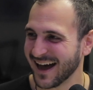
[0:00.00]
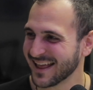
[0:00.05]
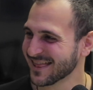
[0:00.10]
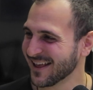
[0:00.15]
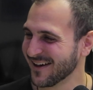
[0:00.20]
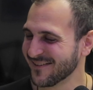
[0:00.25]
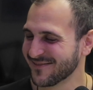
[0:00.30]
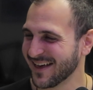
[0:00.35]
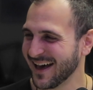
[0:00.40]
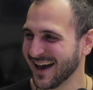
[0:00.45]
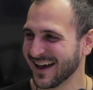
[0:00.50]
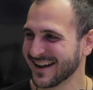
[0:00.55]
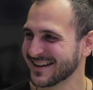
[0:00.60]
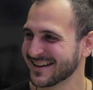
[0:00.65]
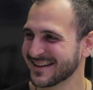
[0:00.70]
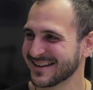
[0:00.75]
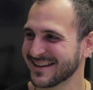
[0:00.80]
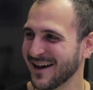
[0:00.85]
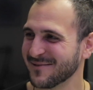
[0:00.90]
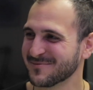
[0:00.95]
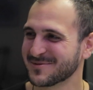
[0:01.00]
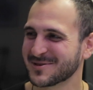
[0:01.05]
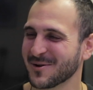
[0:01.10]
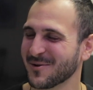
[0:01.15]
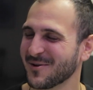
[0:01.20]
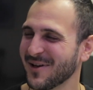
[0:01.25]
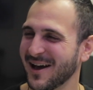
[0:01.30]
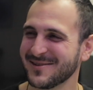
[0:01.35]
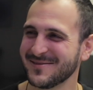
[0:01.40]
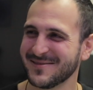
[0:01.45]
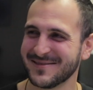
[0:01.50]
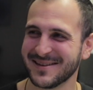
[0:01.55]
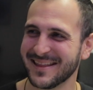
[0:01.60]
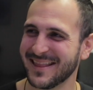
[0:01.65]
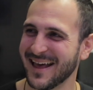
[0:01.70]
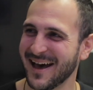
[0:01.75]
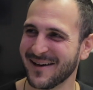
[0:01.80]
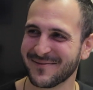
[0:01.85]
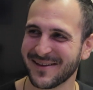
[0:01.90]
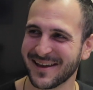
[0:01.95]
I love that. I'm so glad you did
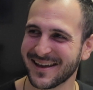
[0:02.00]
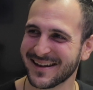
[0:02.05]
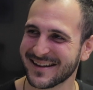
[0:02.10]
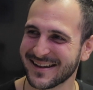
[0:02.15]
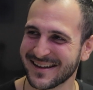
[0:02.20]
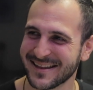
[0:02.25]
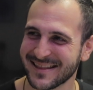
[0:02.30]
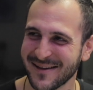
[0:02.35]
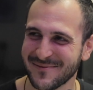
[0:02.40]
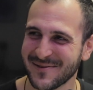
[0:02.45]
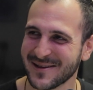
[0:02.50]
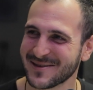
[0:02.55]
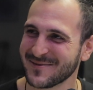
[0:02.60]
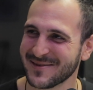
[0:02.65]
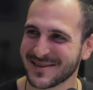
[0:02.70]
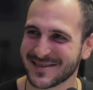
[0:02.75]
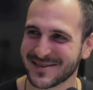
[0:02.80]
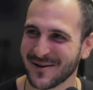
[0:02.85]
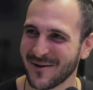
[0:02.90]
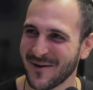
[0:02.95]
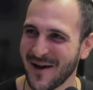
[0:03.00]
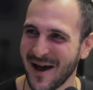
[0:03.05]
that, man. That makes me so